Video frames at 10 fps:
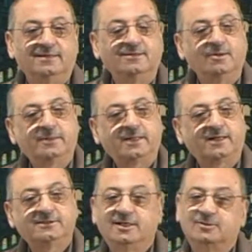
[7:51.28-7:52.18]
No, brother,
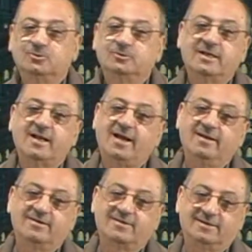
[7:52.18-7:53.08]
raja'tu, then I
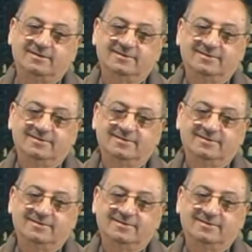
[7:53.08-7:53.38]
returned.